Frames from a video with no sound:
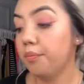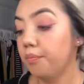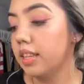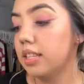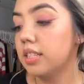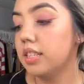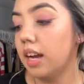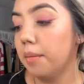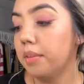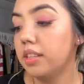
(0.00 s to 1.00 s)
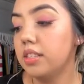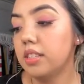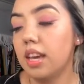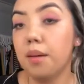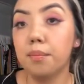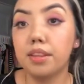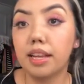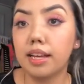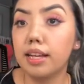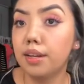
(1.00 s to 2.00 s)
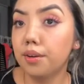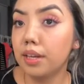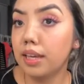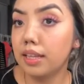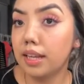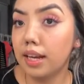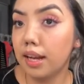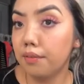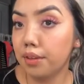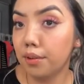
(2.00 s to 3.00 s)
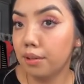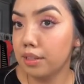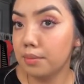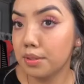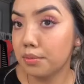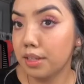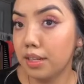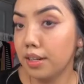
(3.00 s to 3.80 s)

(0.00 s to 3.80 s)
These diamonds came with like a nail kit that I got for Christmas one year.